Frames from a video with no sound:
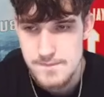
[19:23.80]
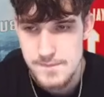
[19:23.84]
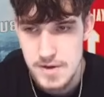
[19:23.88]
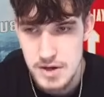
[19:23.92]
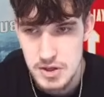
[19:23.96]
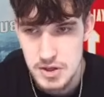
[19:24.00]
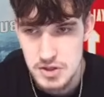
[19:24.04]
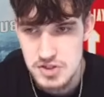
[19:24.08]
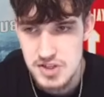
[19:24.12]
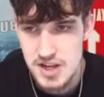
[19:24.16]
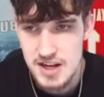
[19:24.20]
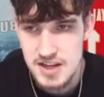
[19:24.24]

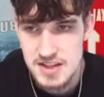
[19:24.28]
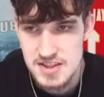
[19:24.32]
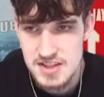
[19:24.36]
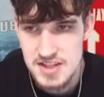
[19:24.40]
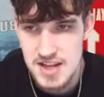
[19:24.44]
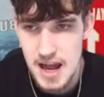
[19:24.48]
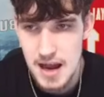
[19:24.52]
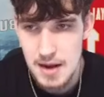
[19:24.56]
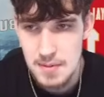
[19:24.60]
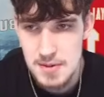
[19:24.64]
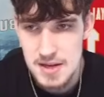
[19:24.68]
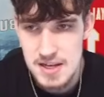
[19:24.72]
Feels like
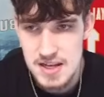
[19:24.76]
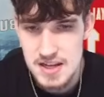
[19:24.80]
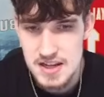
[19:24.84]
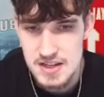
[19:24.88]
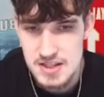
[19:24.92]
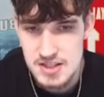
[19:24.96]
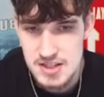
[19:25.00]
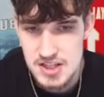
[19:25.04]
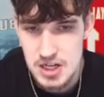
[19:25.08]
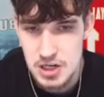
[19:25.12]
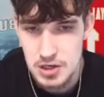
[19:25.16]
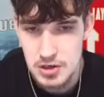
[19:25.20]
it's got to be
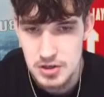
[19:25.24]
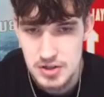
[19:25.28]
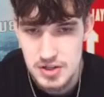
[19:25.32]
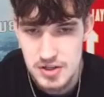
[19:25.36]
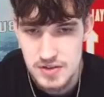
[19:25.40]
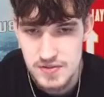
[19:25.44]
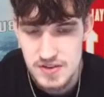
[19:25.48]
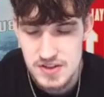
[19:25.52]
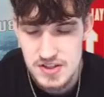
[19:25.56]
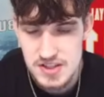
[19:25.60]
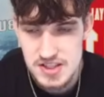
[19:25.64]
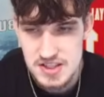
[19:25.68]
interior
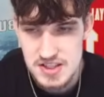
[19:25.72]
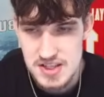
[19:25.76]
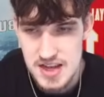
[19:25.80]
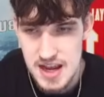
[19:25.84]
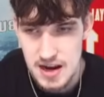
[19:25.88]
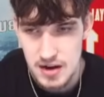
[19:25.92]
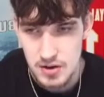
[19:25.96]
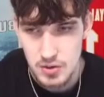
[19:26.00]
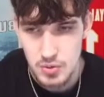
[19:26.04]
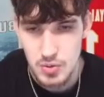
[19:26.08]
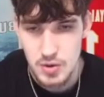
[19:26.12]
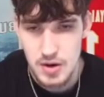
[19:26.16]
defensive
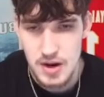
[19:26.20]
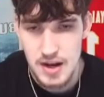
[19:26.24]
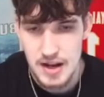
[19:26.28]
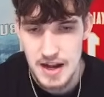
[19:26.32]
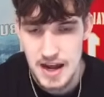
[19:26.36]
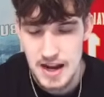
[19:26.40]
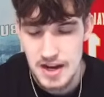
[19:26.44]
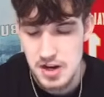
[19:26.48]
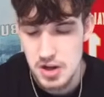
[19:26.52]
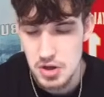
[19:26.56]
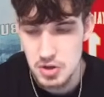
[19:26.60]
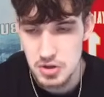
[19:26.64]
tackle.
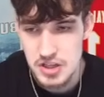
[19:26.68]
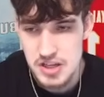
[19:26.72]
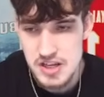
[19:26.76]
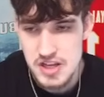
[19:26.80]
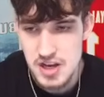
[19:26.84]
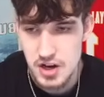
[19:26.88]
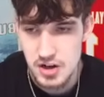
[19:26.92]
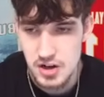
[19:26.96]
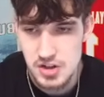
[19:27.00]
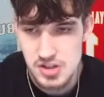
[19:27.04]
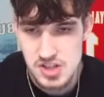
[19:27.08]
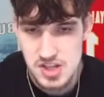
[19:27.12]
And I know
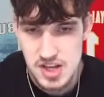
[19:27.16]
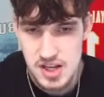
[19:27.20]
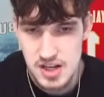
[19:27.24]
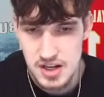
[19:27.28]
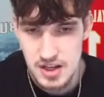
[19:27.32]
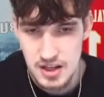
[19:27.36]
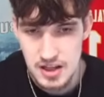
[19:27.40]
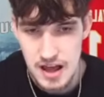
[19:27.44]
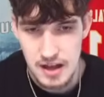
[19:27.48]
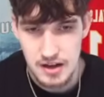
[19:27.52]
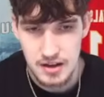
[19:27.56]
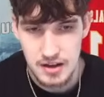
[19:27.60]
Lee Hunter's
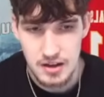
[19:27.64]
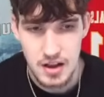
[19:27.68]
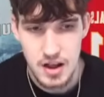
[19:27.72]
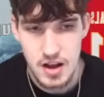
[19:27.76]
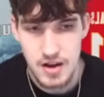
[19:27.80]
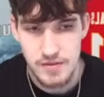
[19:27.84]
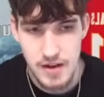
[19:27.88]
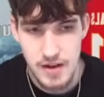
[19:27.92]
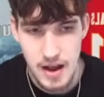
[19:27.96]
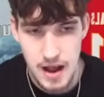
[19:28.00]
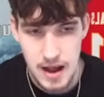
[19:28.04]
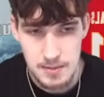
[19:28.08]
getting a lot of
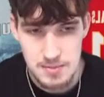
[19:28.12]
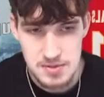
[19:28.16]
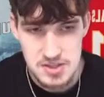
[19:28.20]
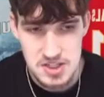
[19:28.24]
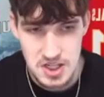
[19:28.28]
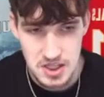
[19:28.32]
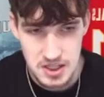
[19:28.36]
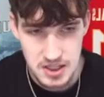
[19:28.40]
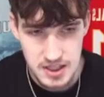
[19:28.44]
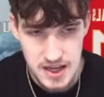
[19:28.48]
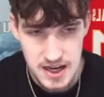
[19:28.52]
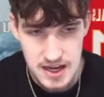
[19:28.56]
love. I'm
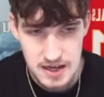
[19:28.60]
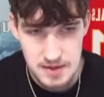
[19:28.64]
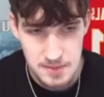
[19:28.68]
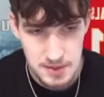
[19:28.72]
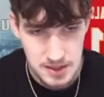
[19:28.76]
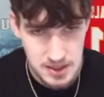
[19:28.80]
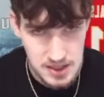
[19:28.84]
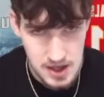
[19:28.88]
still a Caden